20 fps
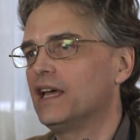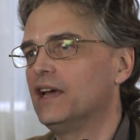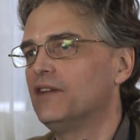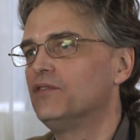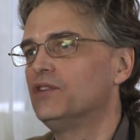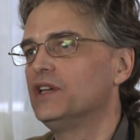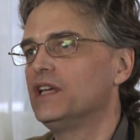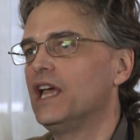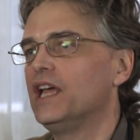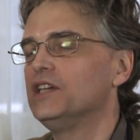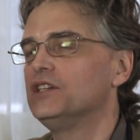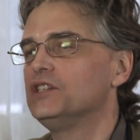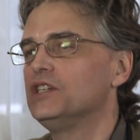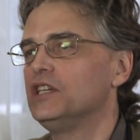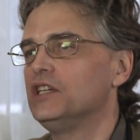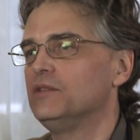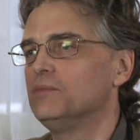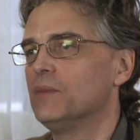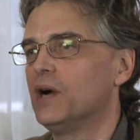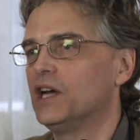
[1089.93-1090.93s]
every
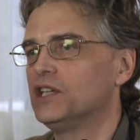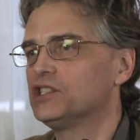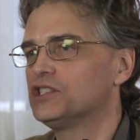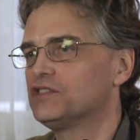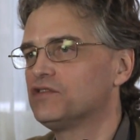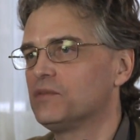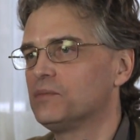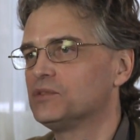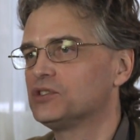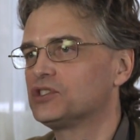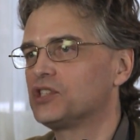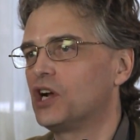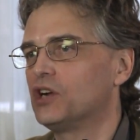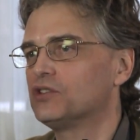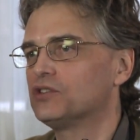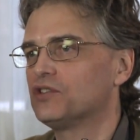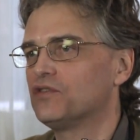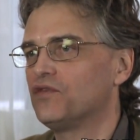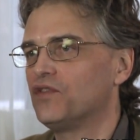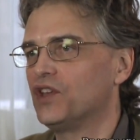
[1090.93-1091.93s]
18 months from
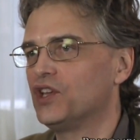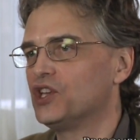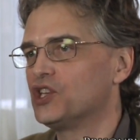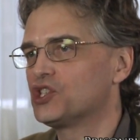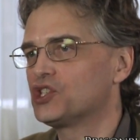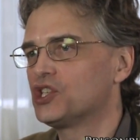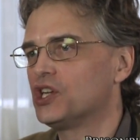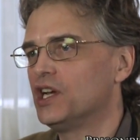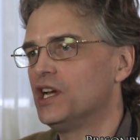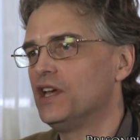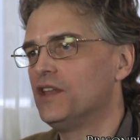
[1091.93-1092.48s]
start to finish.